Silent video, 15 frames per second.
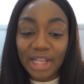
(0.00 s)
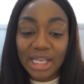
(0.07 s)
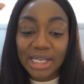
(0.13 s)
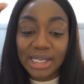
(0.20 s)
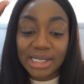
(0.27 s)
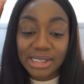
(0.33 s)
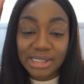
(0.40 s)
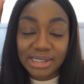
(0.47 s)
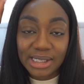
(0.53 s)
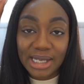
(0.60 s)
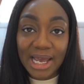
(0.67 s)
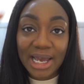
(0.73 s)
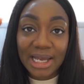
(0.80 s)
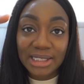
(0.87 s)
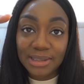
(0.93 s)
is
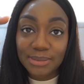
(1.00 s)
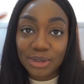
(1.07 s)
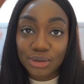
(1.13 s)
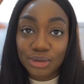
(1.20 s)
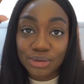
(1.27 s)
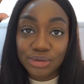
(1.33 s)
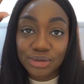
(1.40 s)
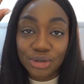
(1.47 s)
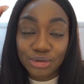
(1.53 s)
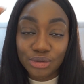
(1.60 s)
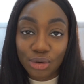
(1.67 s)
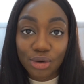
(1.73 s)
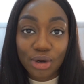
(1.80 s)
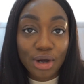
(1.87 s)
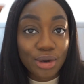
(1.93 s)

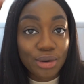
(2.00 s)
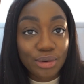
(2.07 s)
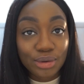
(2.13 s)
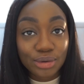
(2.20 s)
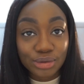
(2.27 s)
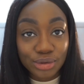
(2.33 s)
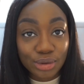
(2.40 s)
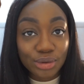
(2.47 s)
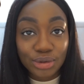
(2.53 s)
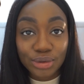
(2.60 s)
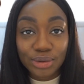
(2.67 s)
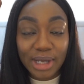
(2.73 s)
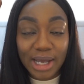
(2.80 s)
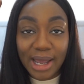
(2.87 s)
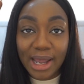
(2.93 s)

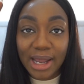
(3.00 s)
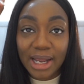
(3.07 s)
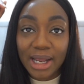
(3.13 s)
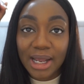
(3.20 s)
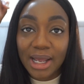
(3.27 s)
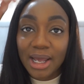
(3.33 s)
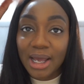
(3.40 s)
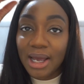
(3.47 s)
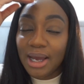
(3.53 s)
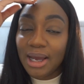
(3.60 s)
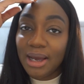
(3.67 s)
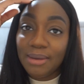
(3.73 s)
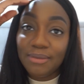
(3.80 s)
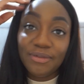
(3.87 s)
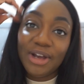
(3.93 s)

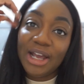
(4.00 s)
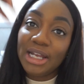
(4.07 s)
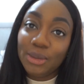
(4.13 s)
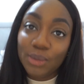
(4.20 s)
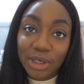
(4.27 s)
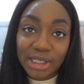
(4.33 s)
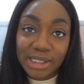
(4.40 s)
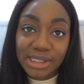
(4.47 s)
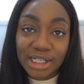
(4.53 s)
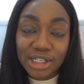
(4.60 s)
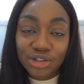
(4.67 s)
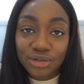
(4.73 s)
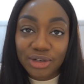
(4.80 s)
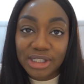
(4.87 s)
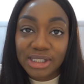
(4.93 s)
candymills.co.uk. For anyone that's
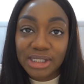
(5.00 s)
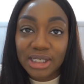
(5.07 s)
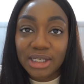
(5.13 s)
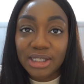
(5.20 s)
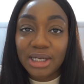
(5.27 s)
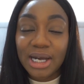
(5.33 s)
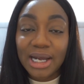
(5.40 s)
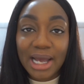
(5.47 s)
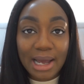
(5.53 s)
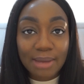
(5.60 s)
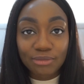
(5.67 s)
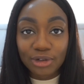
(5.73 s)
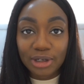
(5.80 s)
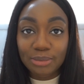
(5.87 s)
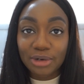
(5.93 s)
interested, I
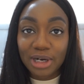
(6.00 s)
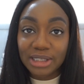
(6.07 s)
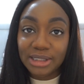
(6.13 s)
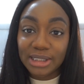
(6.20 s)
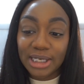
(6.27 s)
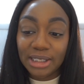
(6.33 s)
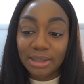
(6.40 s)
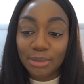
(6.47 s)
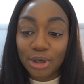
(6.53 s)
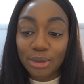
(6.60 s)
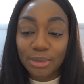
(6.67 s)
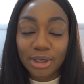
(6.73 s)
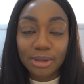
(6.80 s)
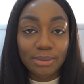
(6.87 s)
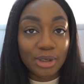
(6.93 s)
am rebranding at the
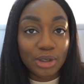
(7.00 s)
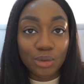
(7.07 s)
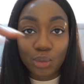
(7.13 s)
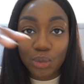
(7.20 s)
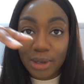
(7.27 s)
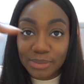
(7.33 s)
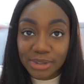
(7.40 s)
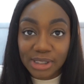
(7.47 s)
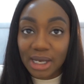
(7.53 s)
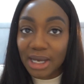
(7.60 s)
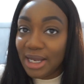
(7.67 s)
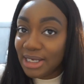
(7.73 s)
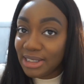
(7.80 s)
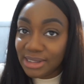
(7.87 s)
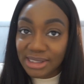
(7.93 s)
moment, but the
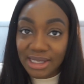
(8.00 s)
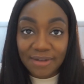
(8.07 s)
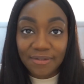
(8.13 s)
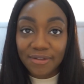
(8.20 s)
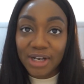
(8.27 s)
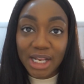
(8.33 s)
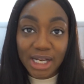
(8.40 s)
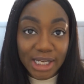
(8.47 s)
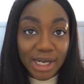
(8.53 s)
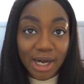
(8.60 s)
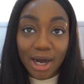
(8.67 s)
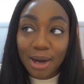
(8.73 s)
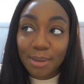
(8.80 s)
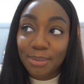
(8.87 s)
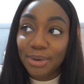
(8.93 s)
website is definitely
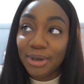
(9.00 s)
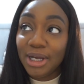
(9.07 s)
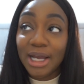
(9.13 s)
up